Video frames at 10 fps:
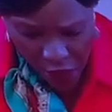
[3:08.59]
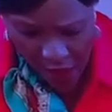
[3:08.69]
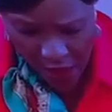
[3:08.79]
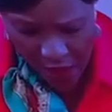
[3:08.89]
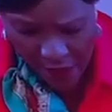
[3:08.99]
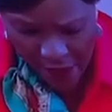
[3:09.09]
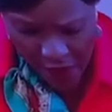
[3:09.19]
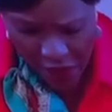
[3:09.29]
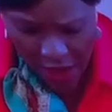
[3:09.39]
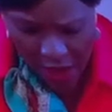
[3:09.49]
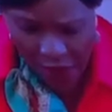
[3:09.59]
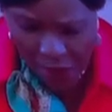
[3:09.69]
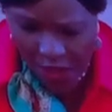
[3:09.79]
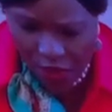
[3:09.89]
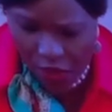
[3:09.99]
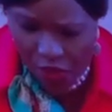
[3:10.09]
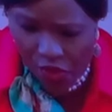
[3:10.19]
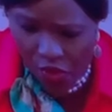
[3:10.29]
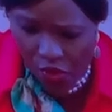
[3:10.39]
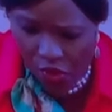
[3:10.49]
where it really speaks also
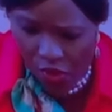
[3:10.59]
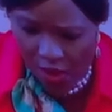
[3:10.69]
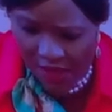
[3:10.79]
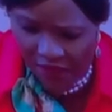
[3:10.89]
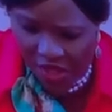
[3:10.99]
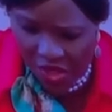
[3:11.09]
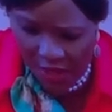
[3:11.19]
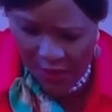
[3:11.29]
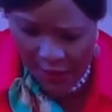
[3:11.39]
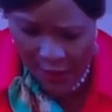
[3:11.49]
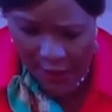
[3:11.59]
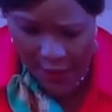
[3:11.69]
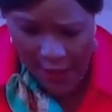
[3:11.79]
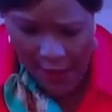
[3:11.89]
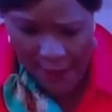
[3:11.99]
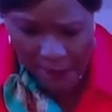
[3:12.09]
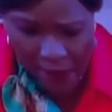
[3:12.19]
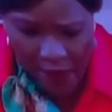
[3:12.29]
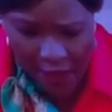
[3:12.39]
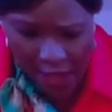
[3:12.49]
to this vision
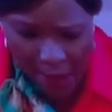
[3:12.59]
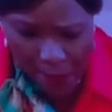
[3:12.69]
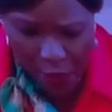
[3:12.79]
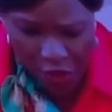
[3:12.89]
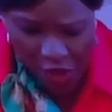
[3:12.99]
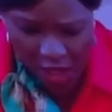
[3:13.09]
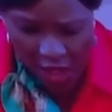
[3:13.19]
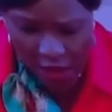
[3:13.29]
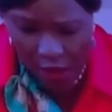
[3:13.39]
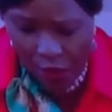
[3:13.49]
that I put together.